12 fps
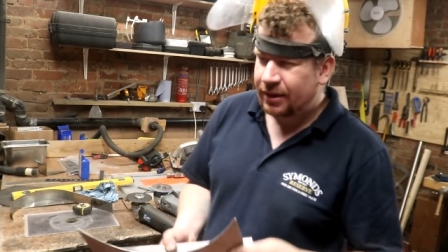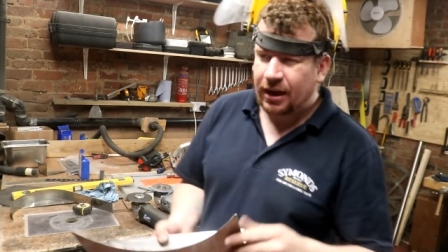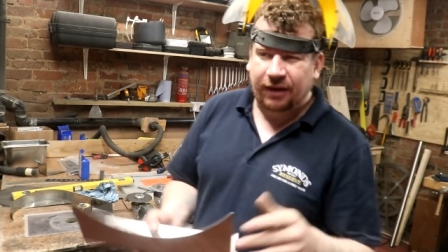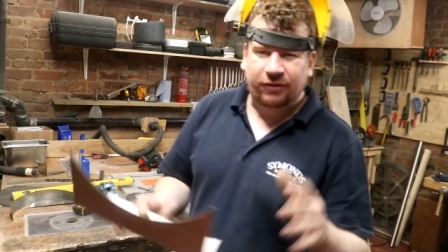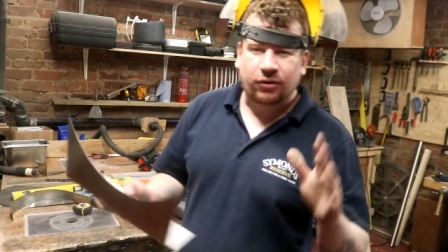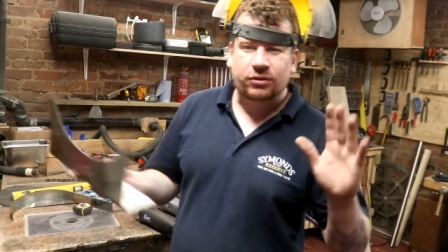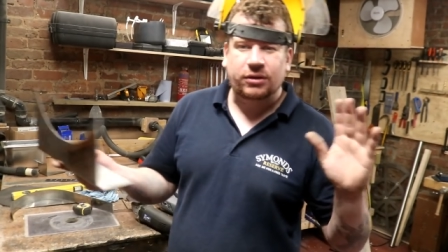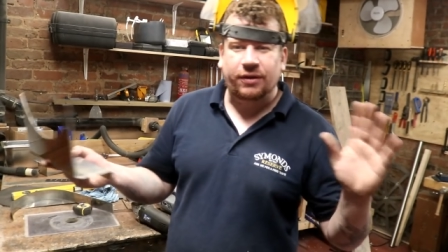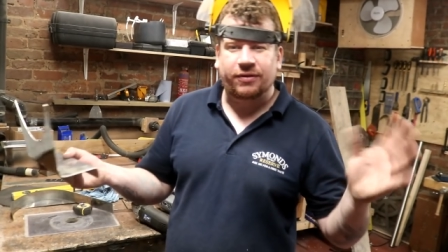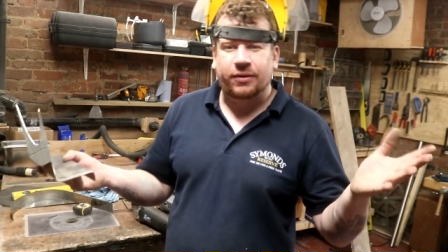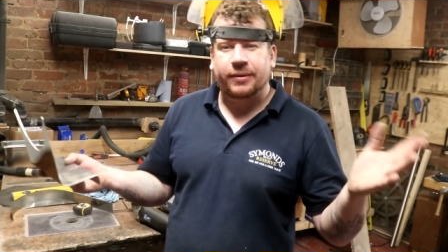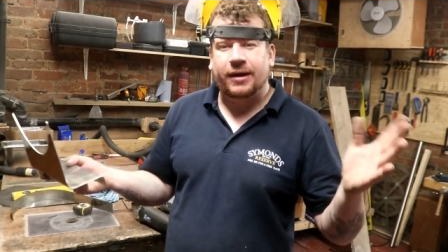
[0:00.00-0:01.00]
I've looked
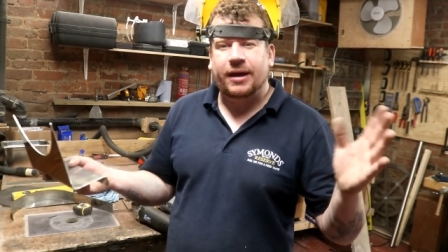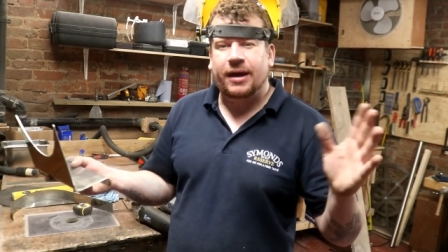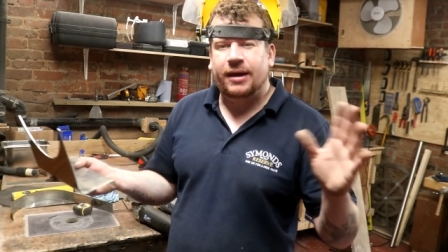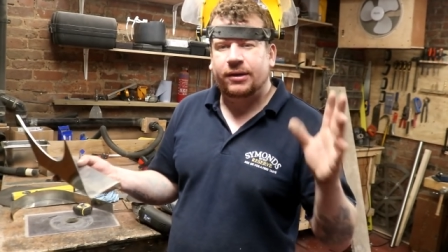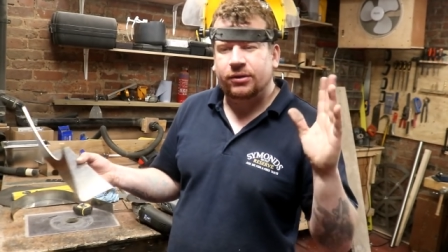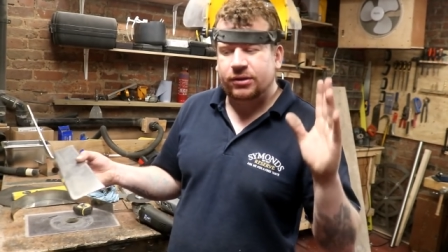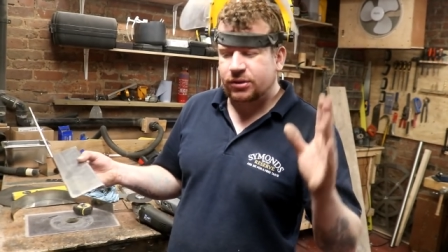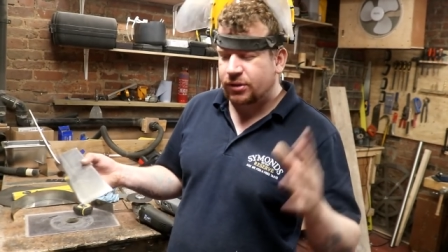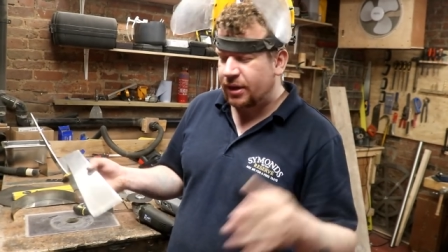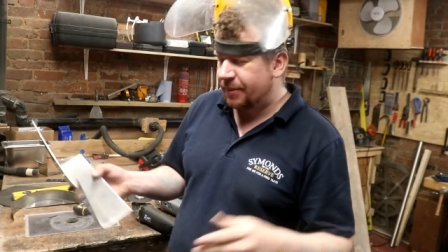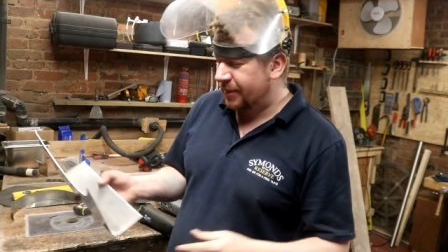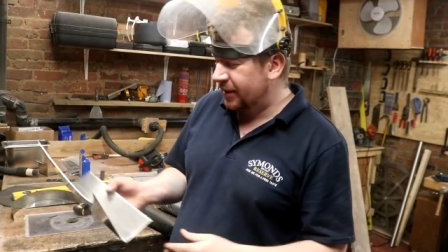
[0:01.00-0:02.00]
everywhere in all the
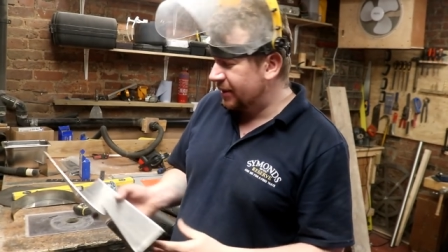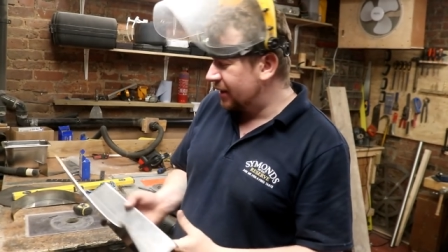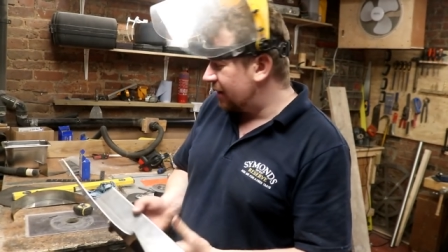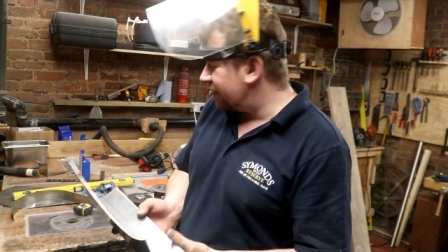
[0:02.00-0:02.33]
scrap bins and